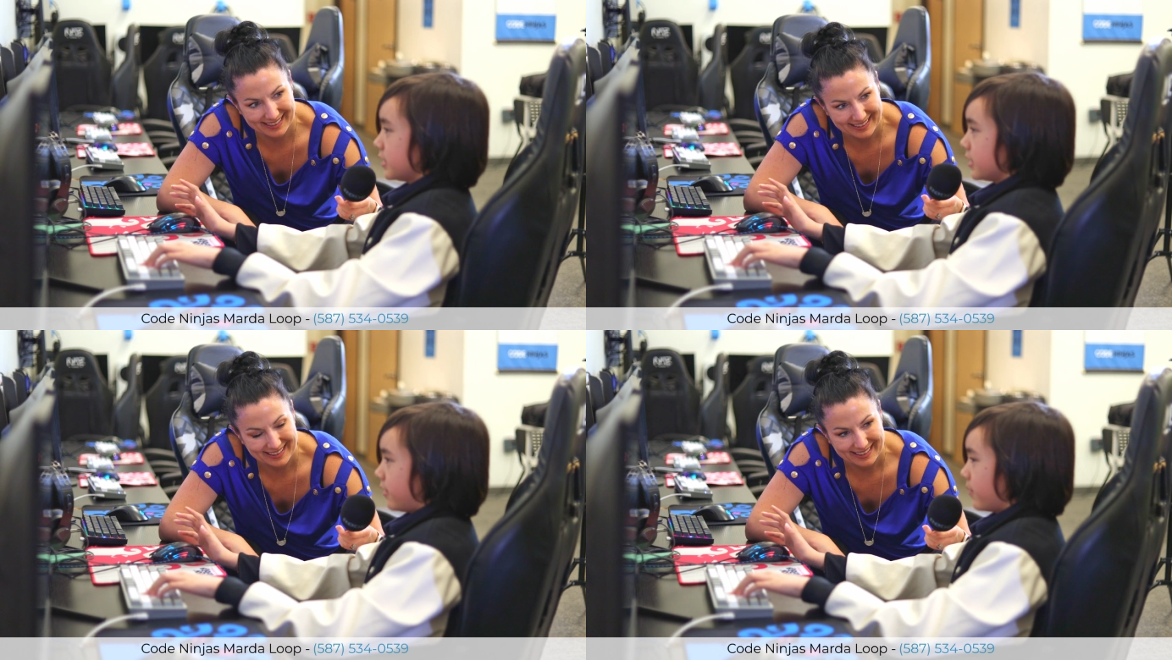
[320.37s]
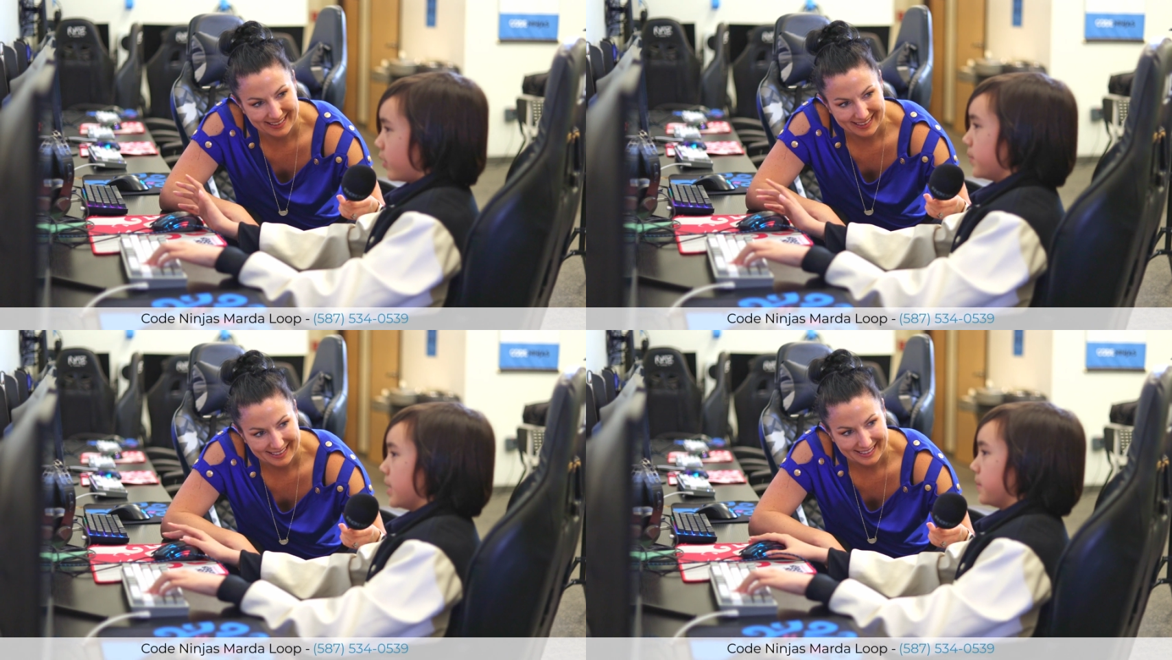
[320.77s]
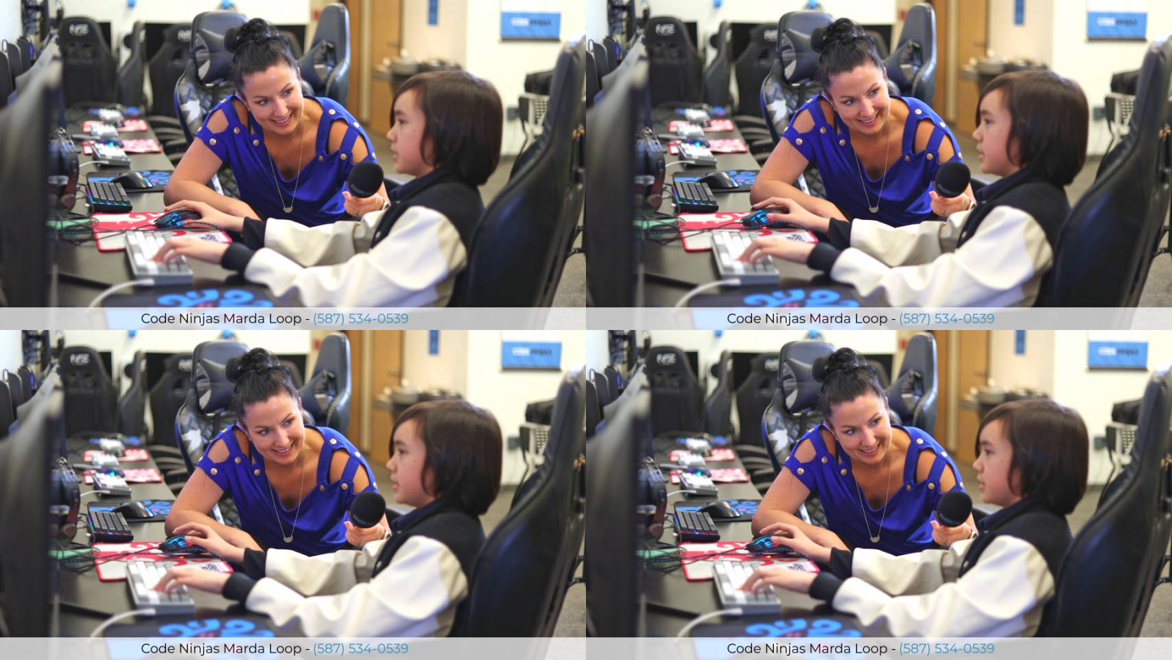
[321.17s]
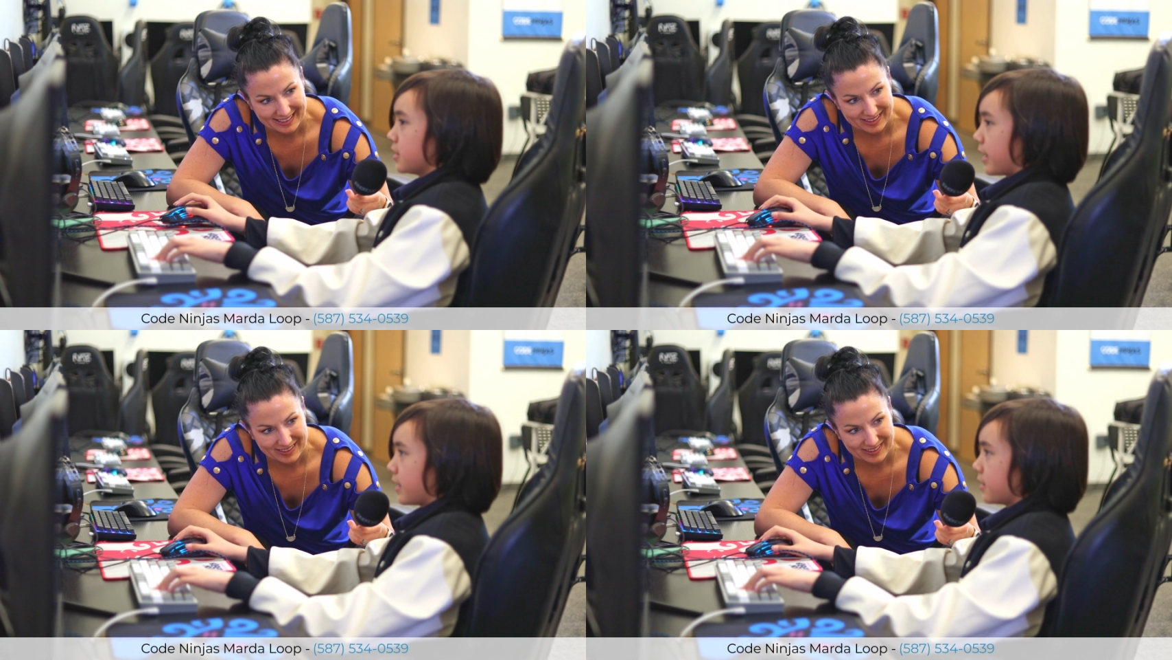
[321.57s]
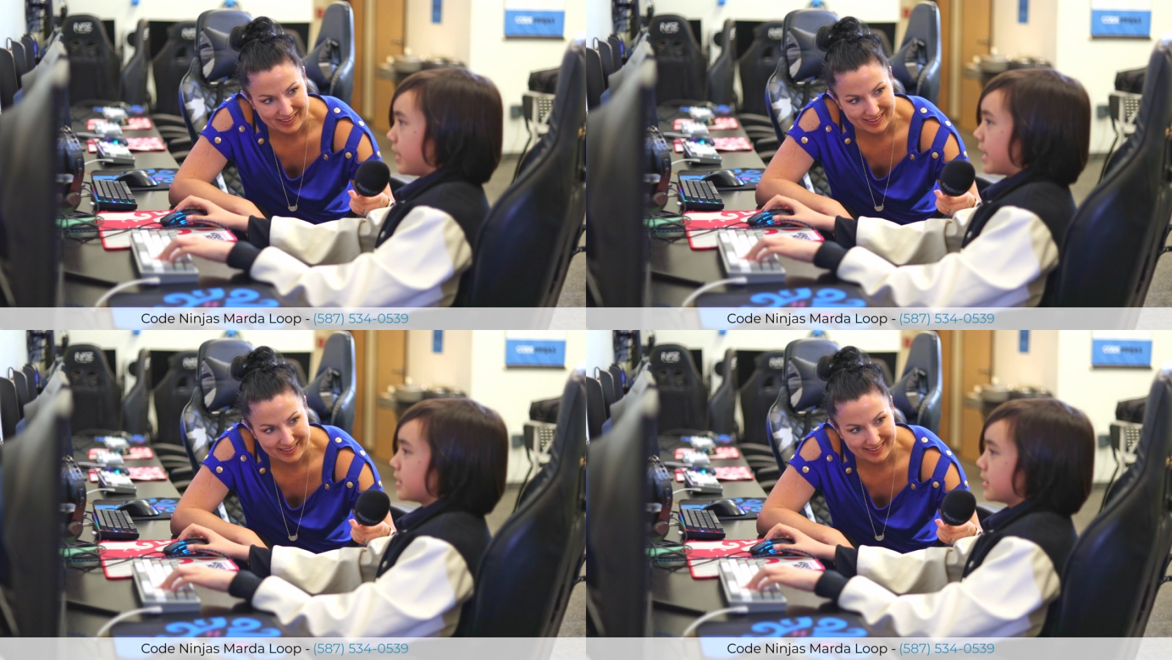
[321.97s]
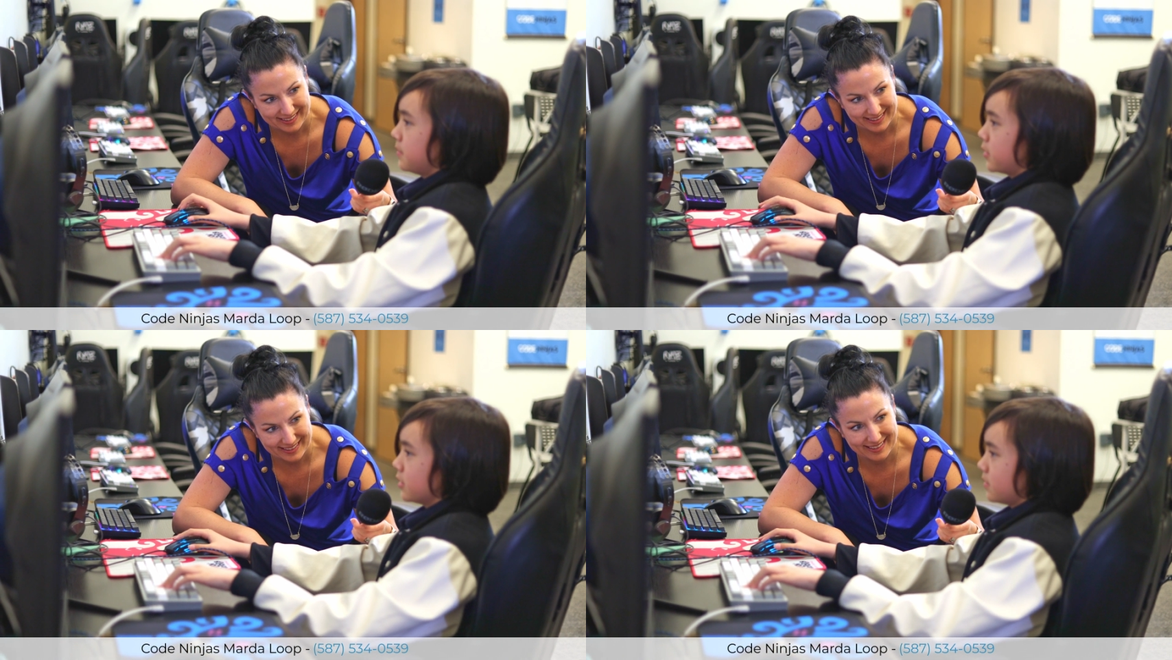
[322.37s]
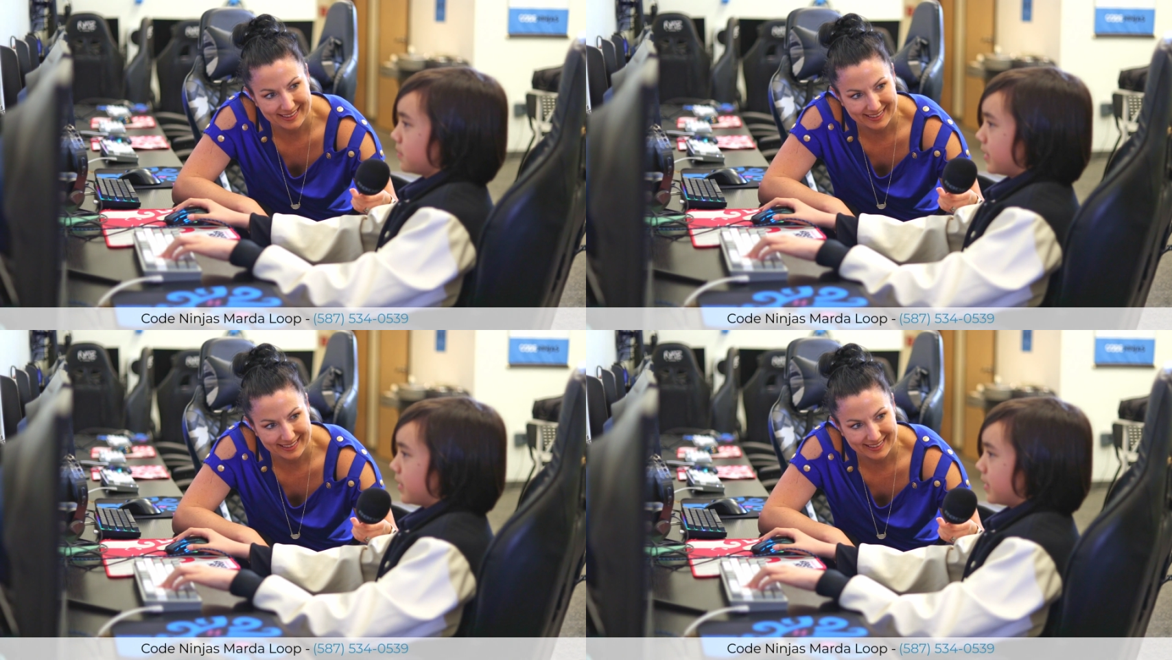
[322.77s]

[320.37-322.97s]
Speaker 1: so I won't be able to teach the class anymore.